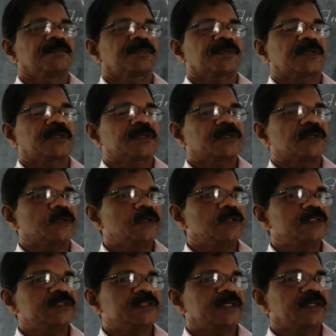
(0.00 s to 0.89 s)

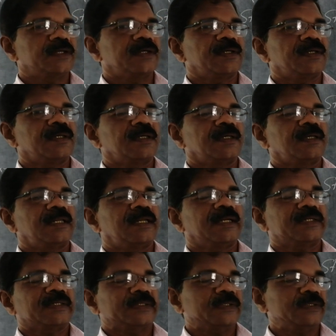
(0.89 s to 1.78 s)
Protons,
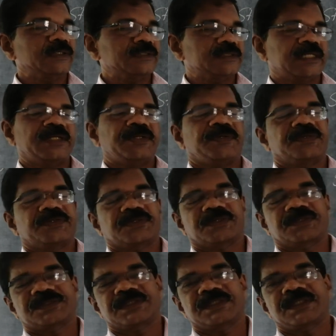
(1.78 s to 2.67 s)
electrons, and
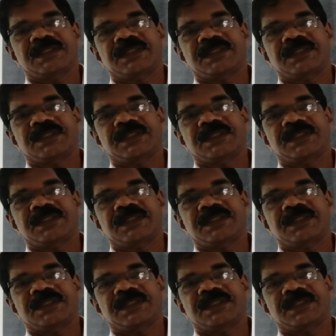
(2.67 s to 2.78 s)
neutrons.